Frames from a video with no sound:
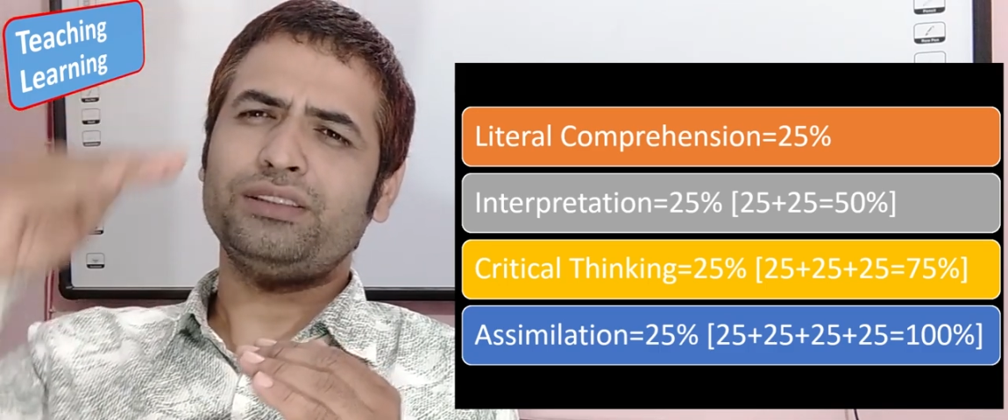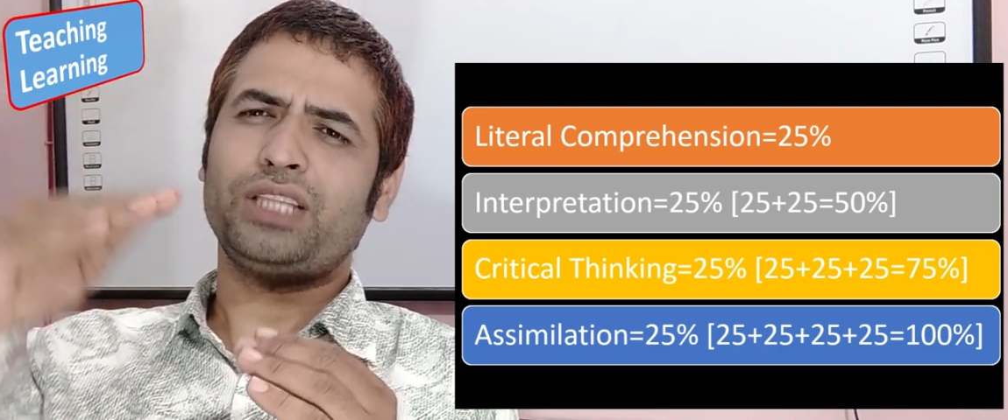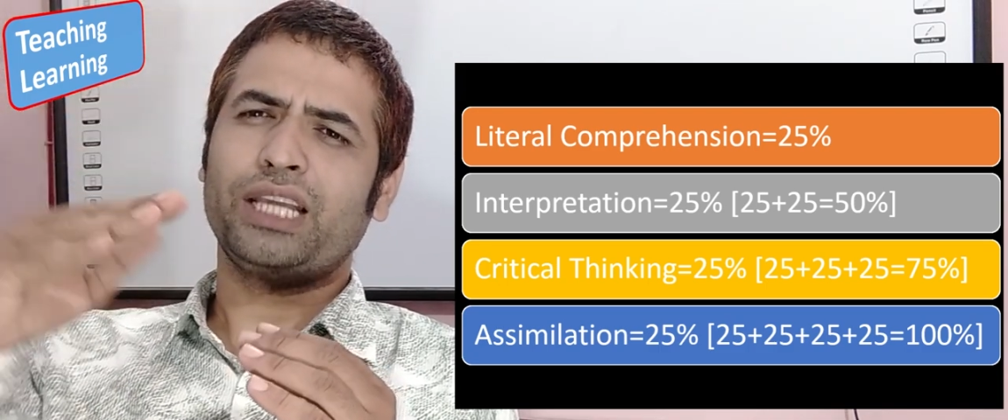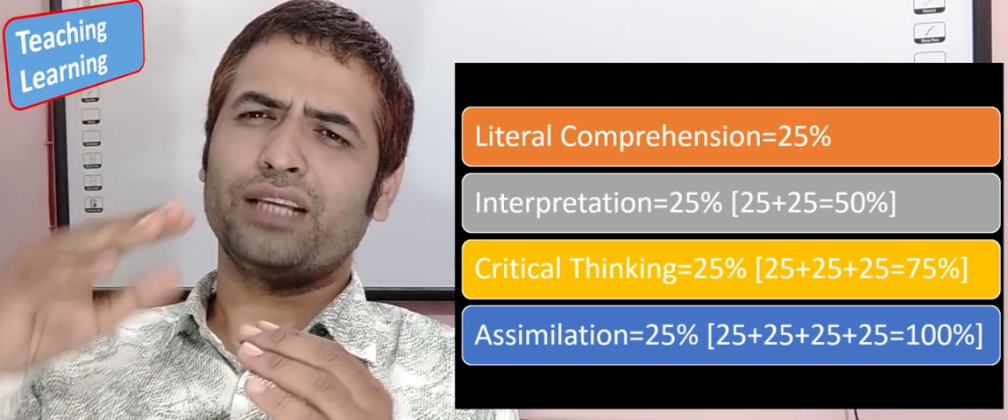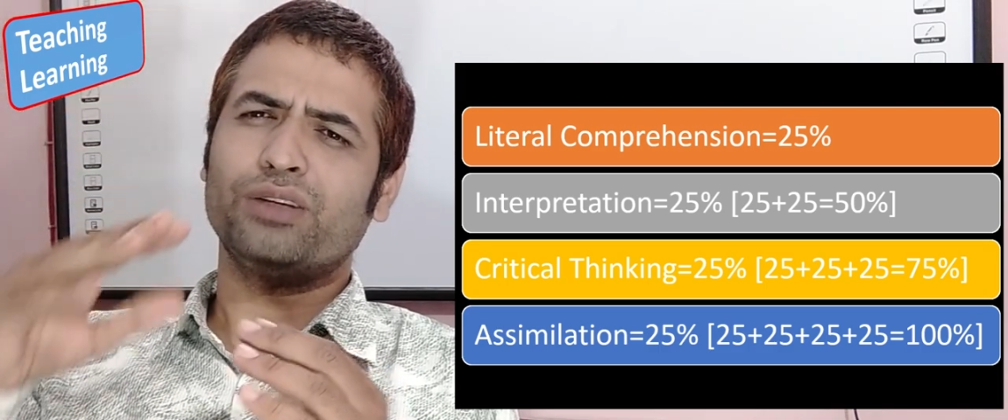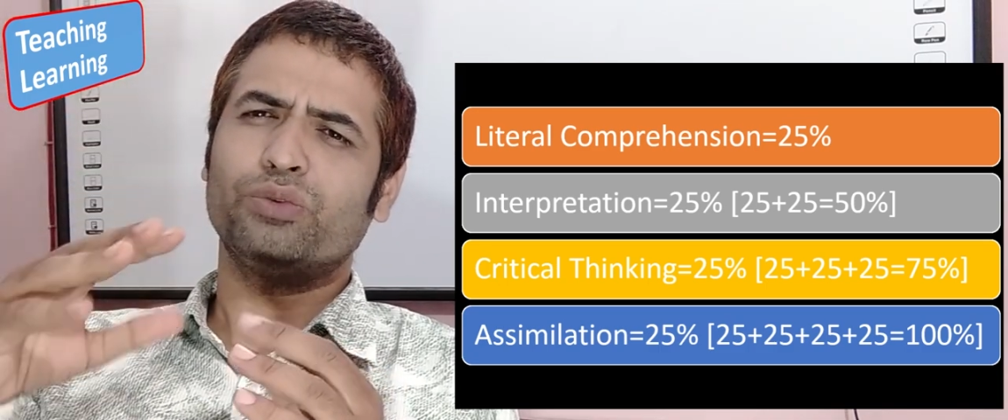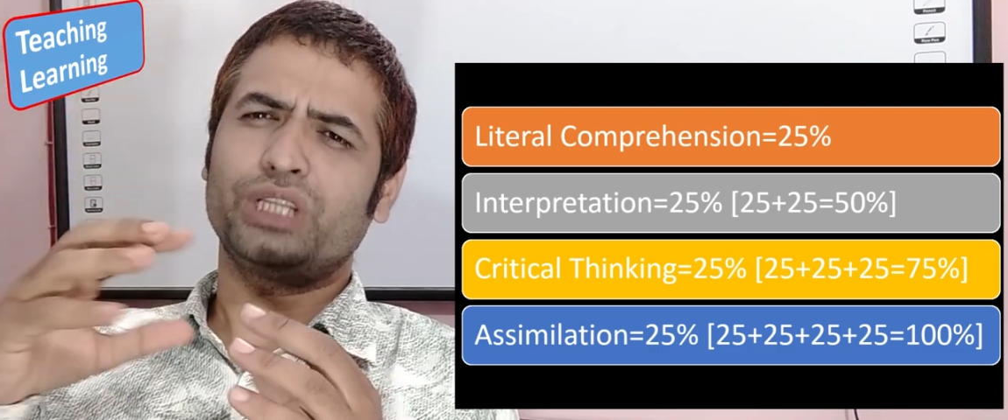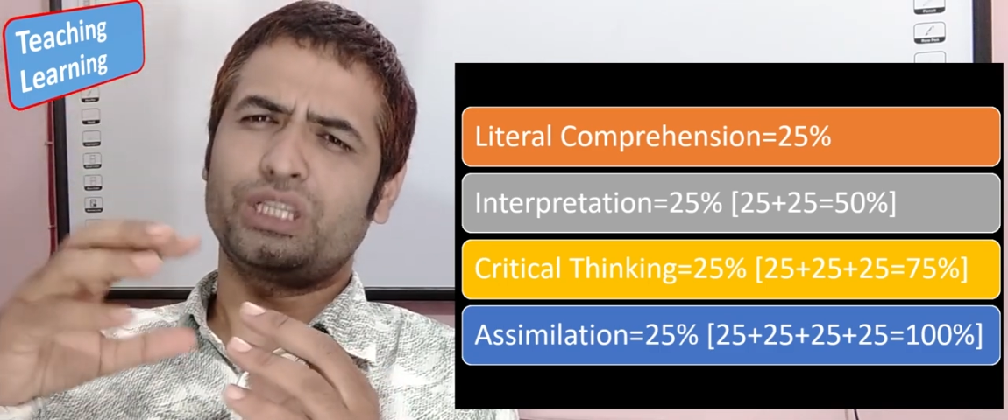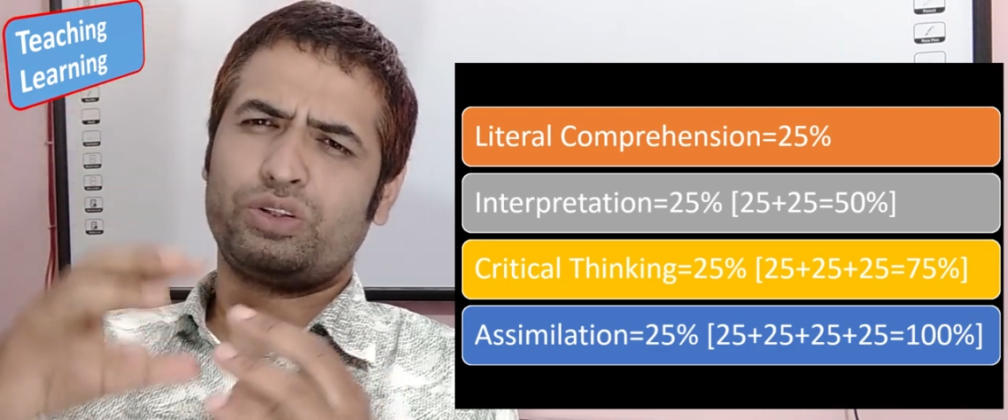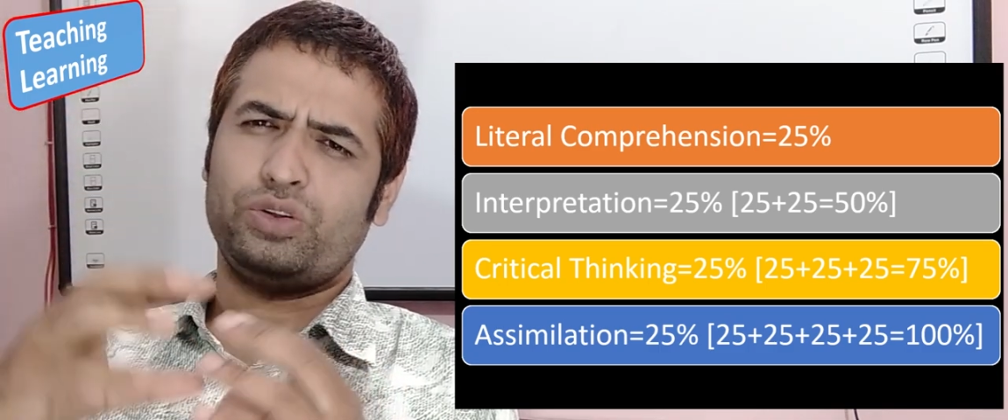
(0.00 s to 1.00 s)
thing we
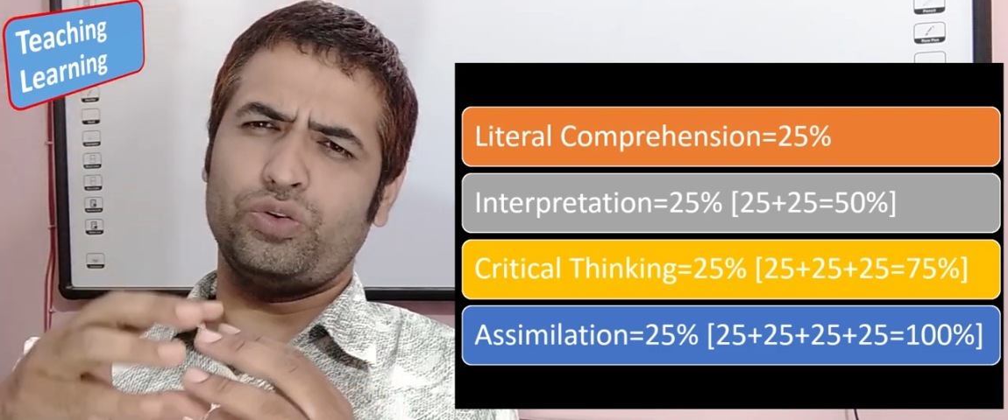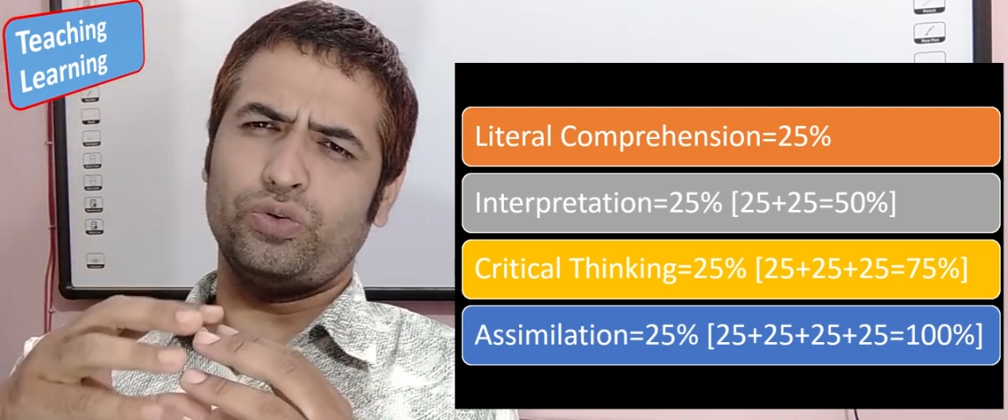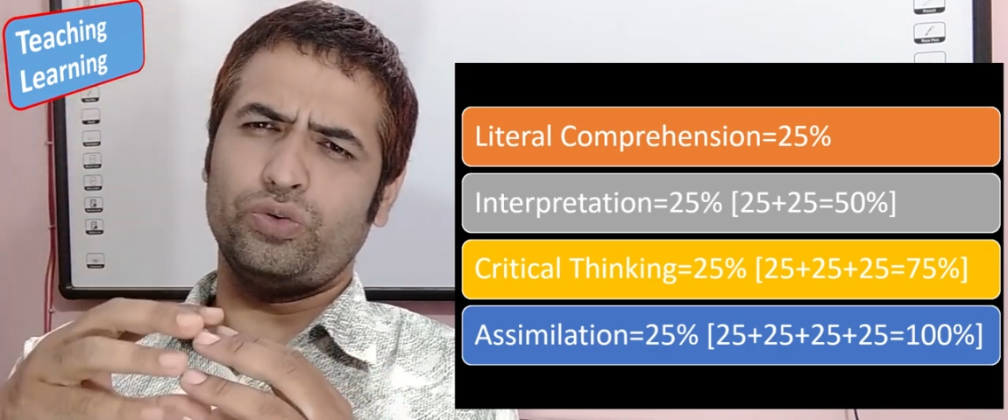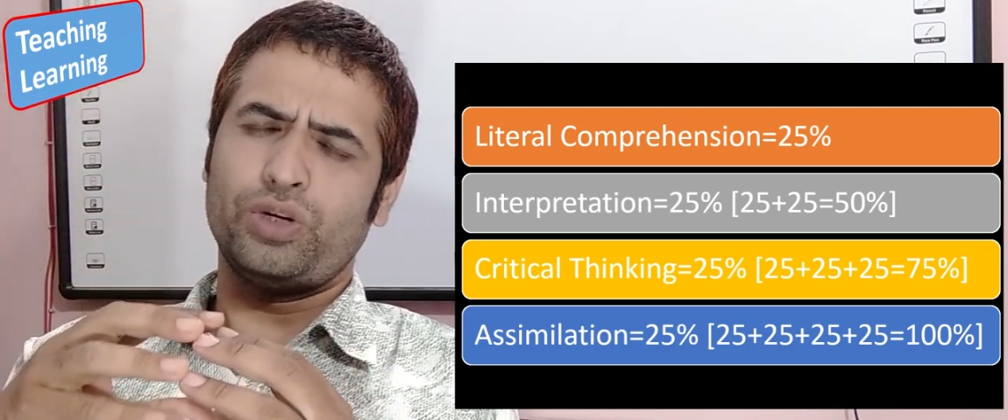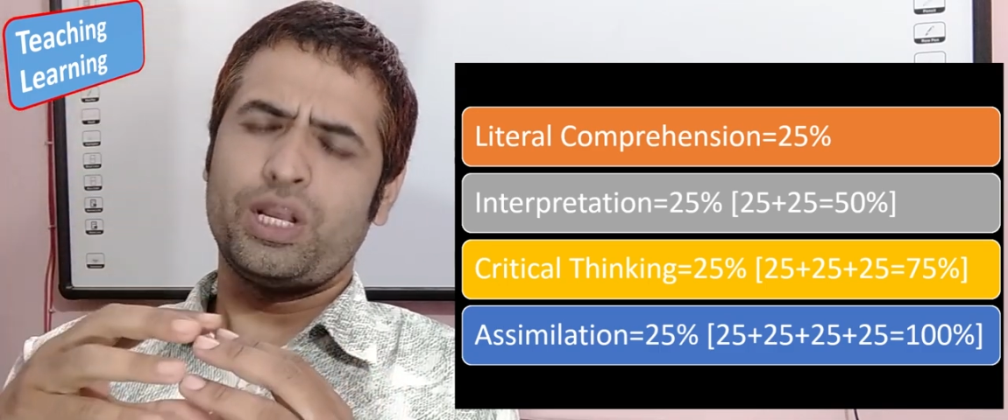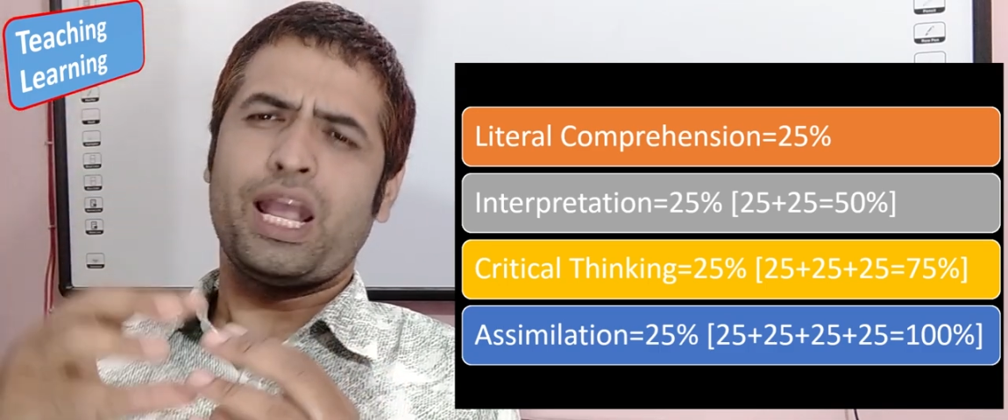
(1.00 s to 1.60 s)
need to do.